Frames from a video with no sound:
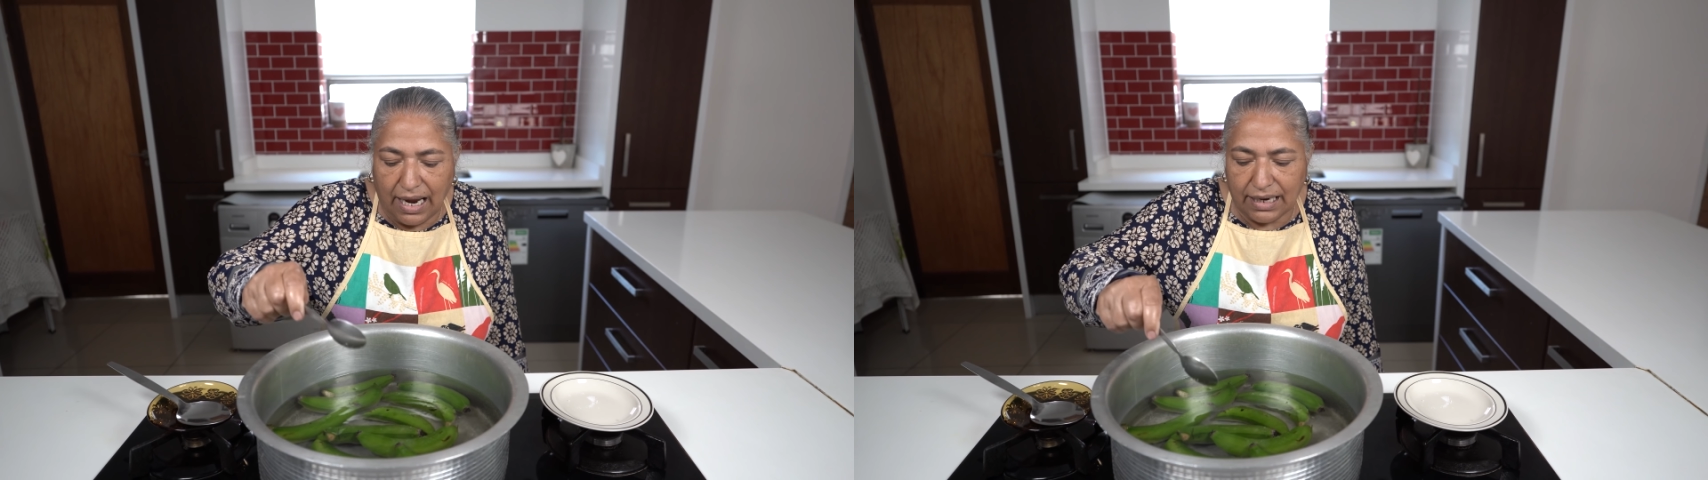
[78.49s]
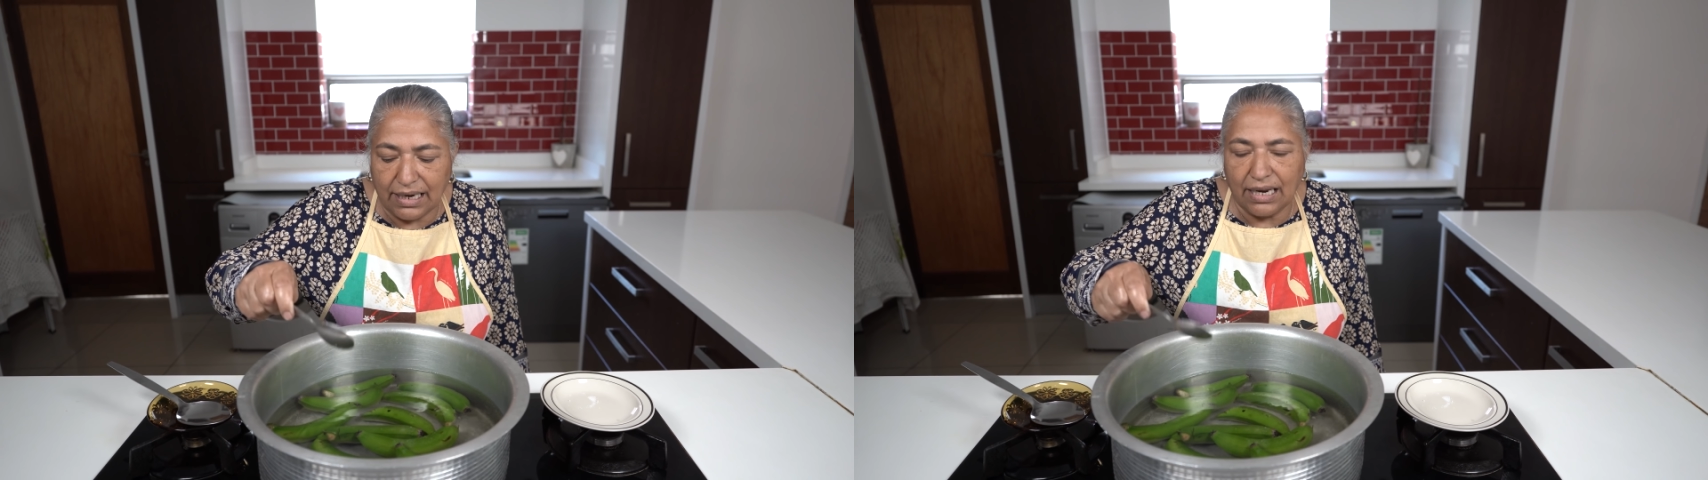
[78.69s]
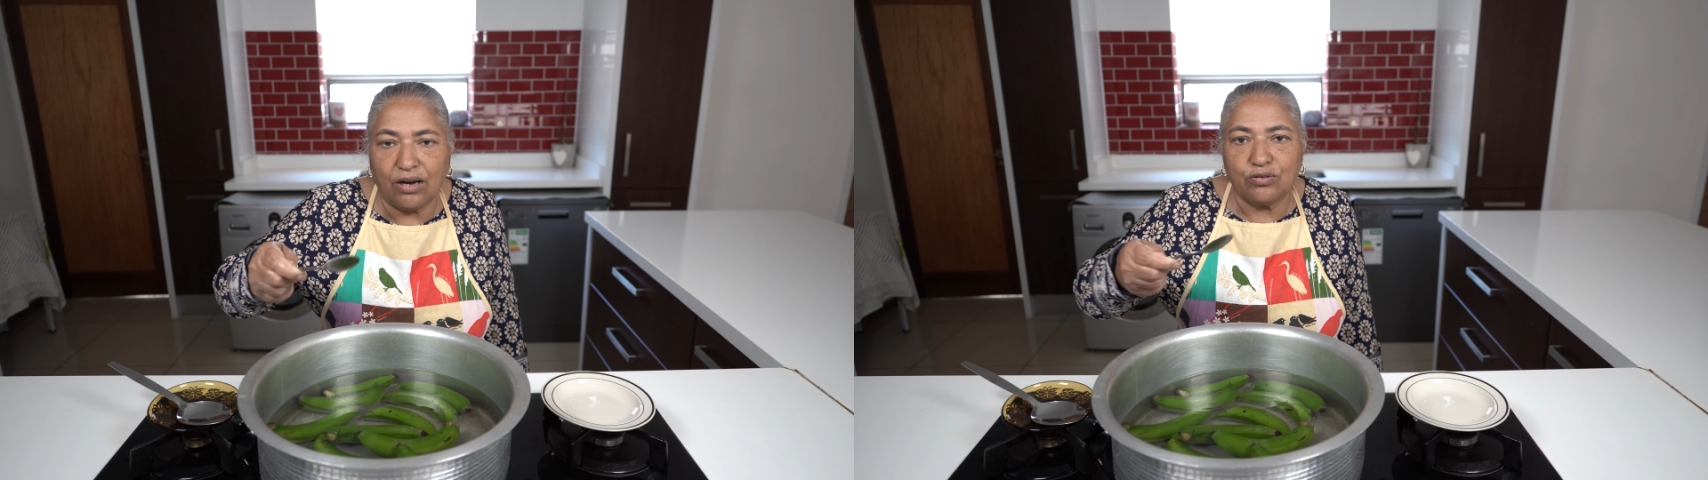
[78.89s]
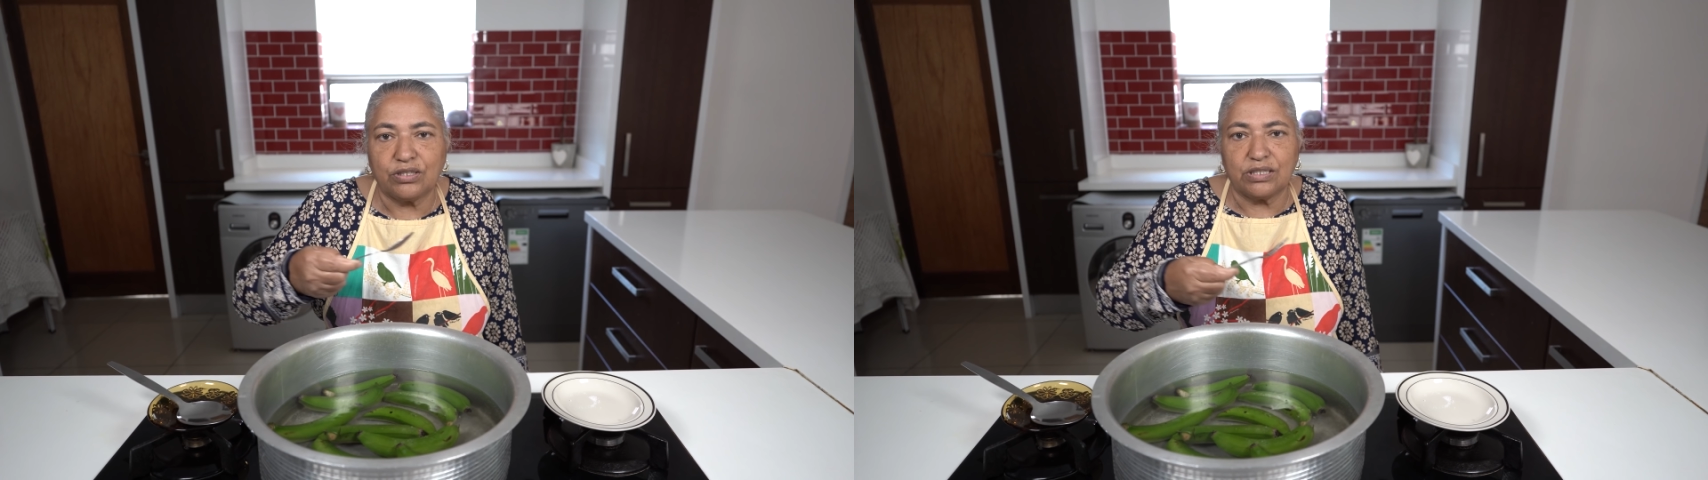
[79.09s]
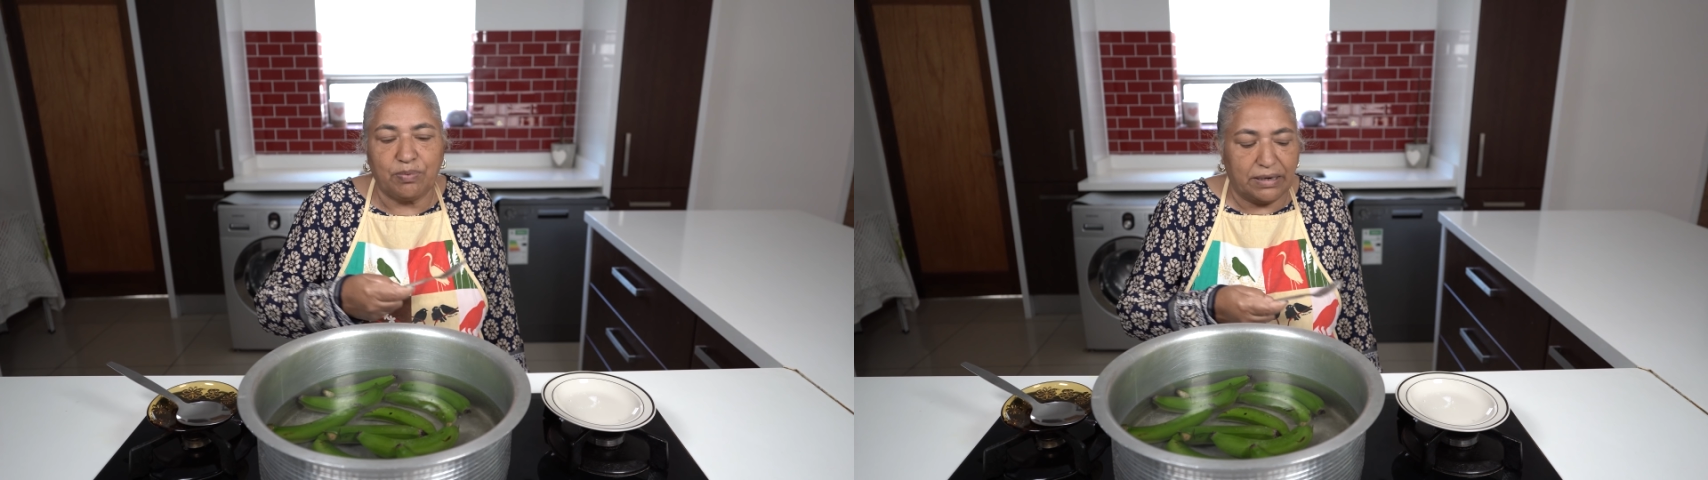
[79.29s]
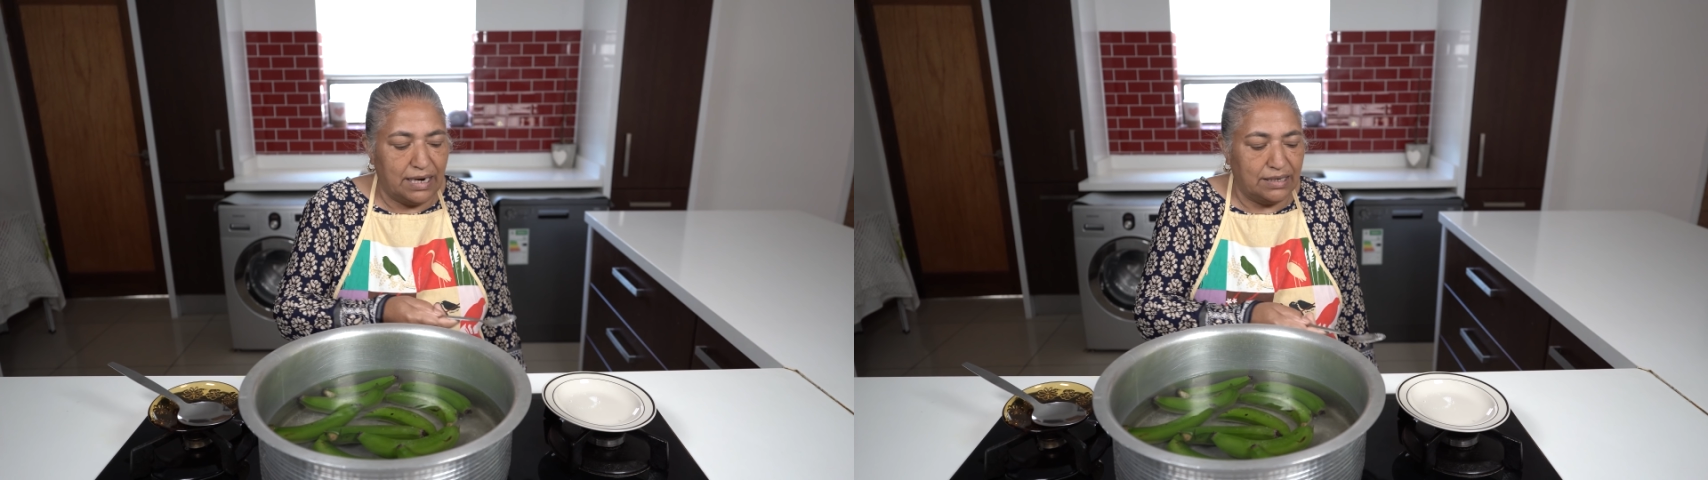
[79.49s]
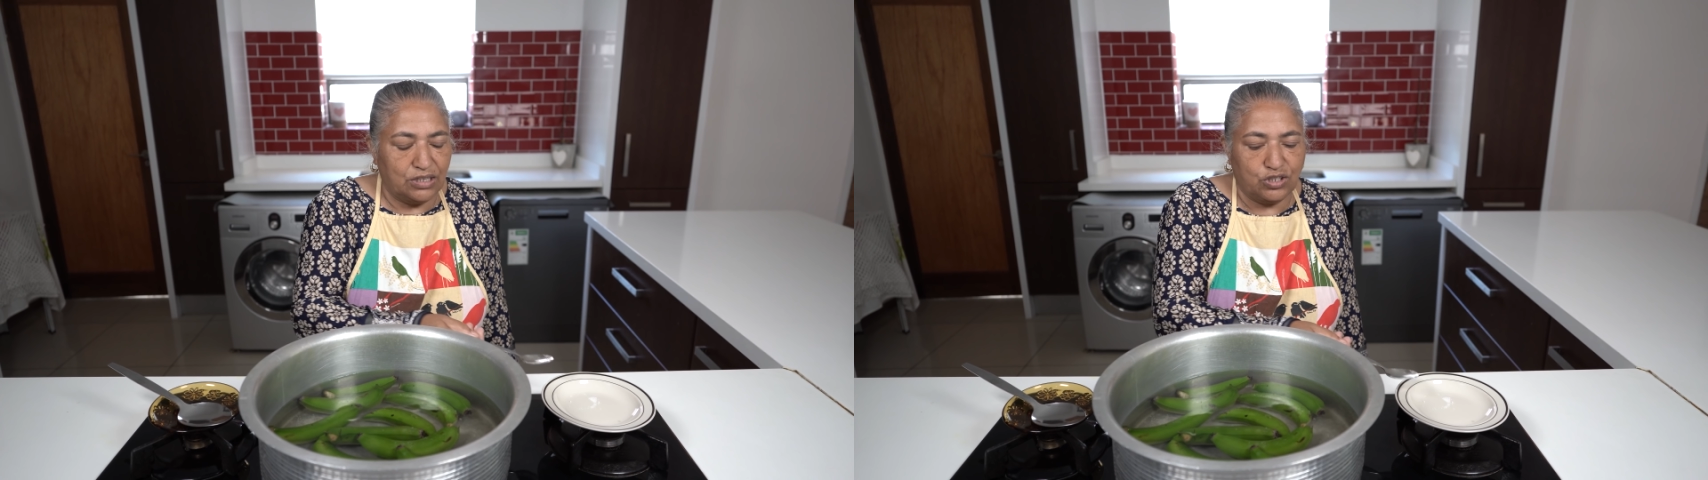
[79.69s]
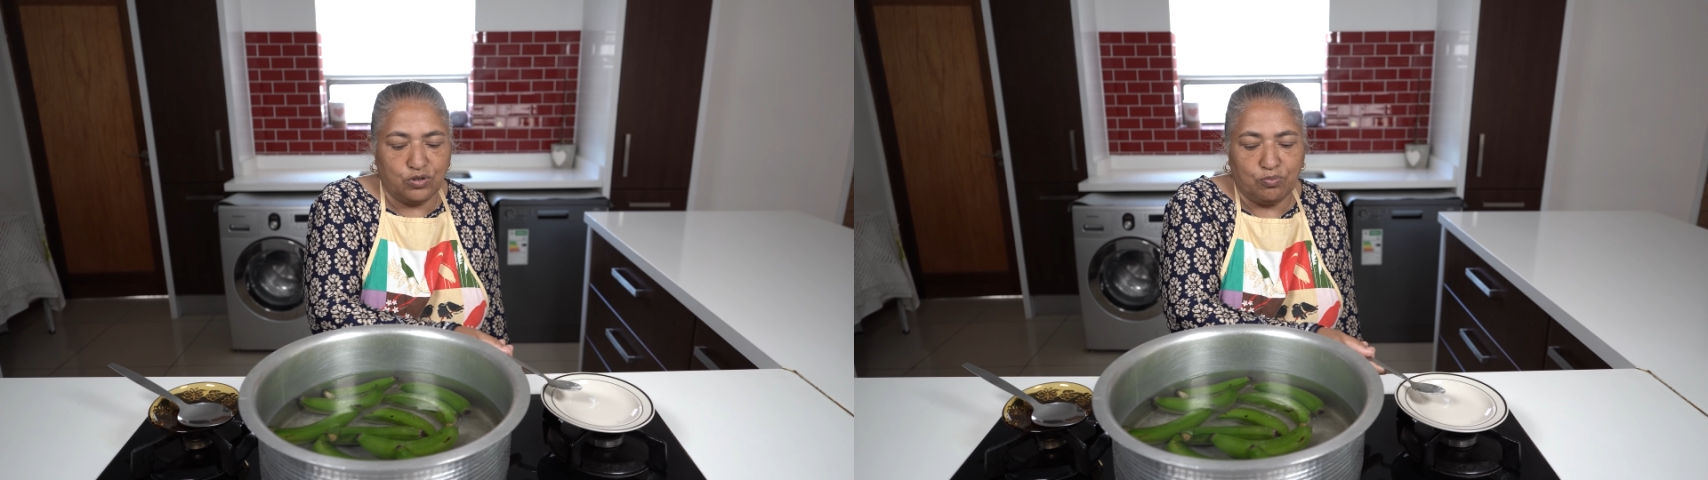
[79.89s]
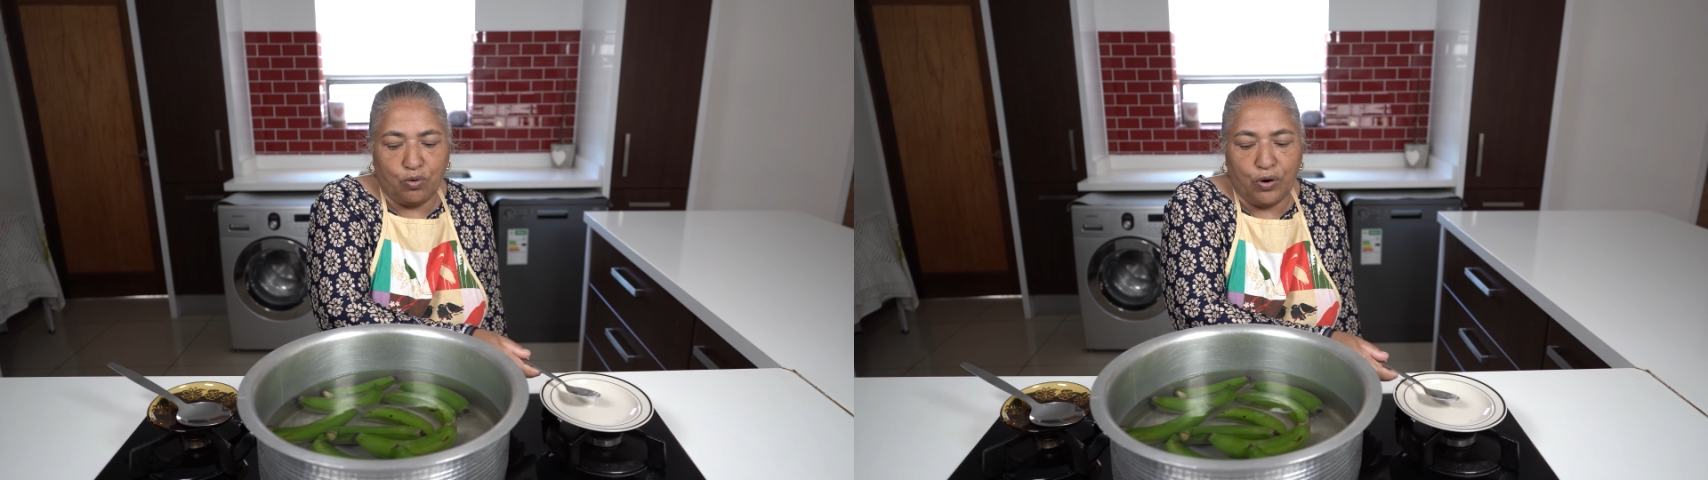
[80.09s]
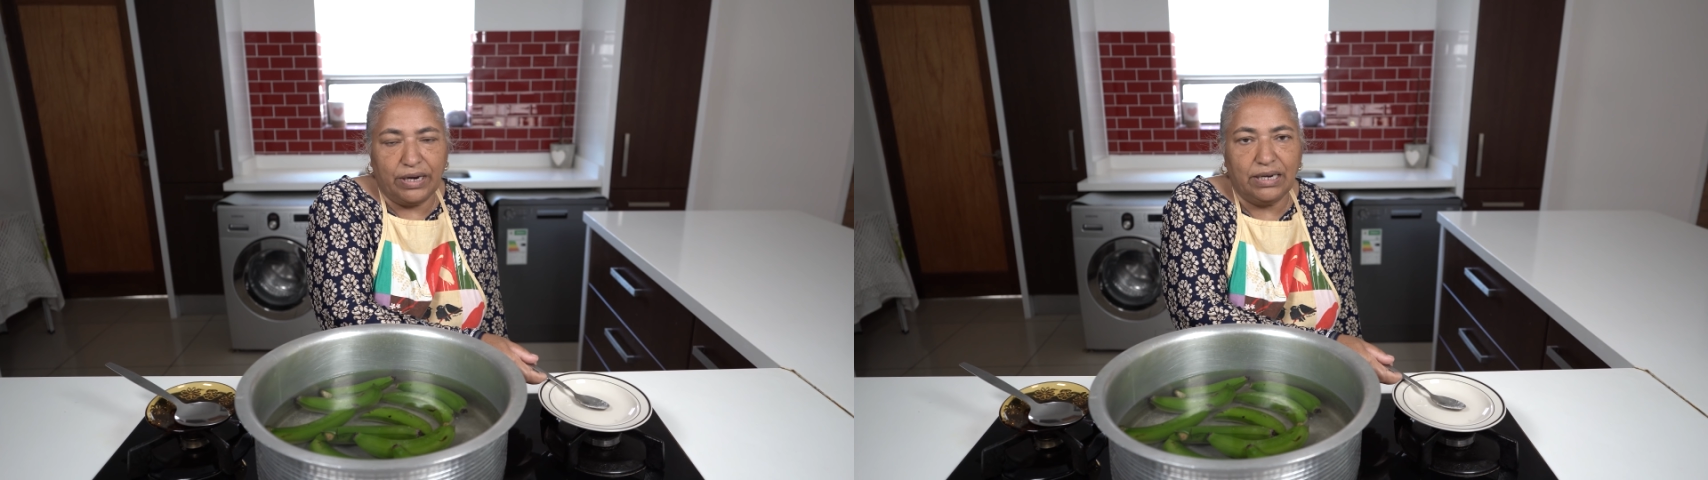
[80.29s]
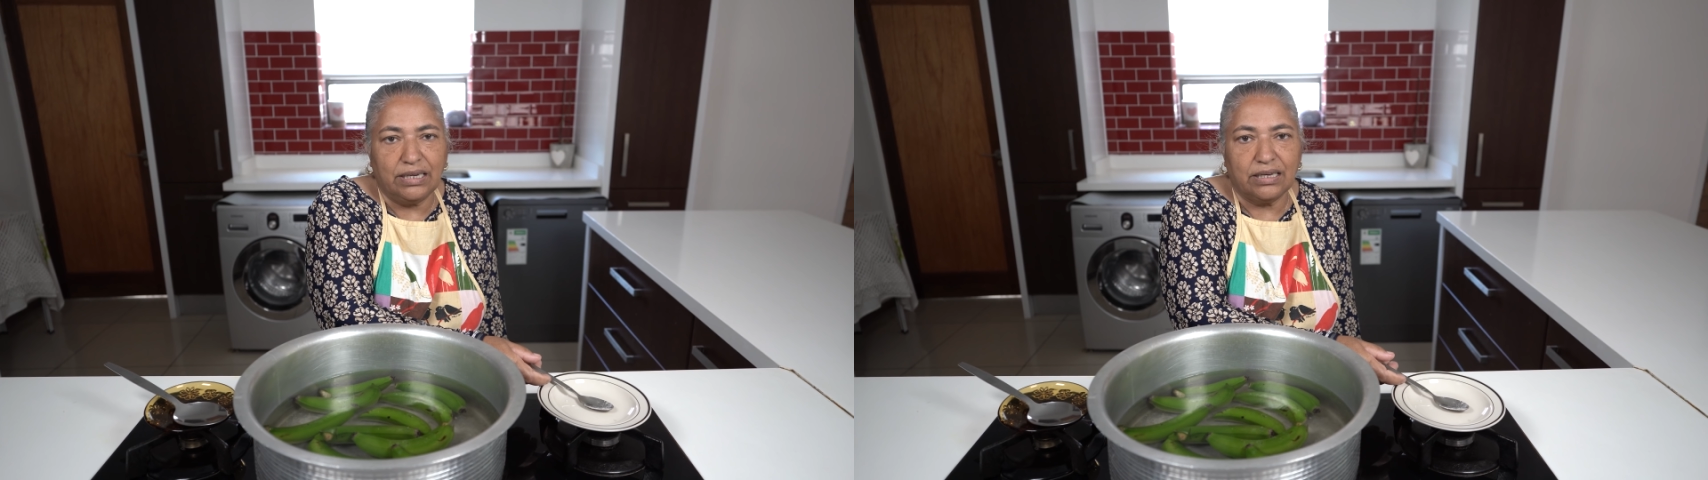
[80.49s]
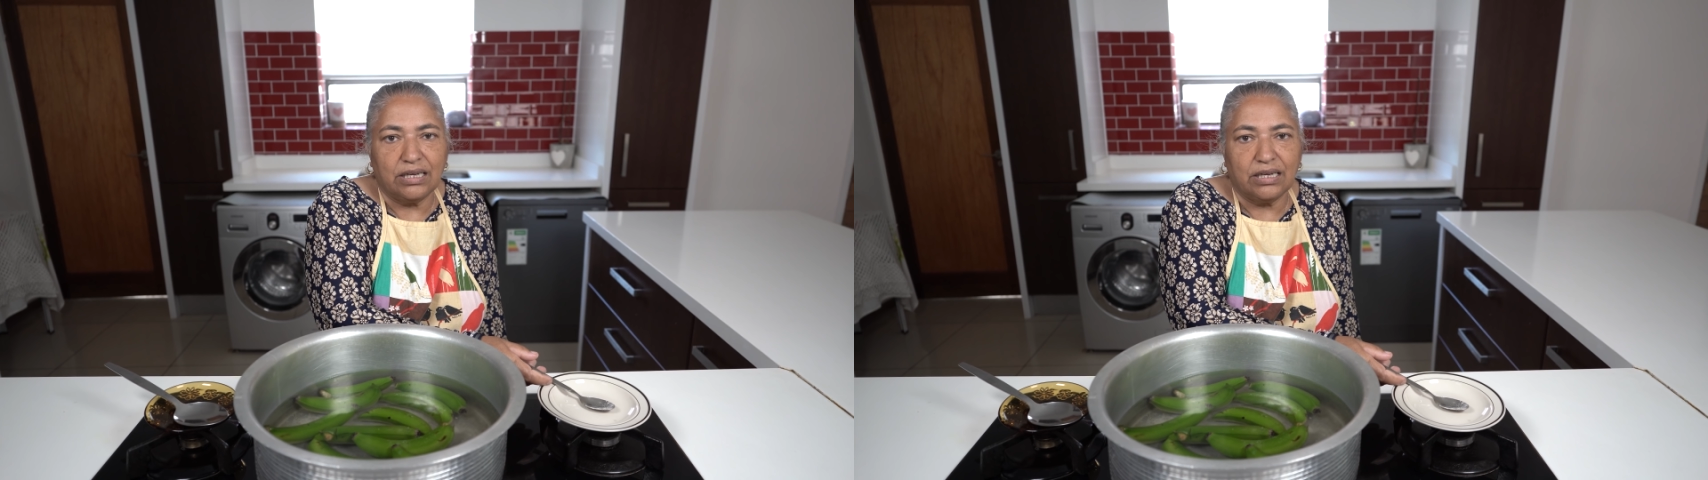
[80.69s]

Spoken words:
and allow these bananas to boil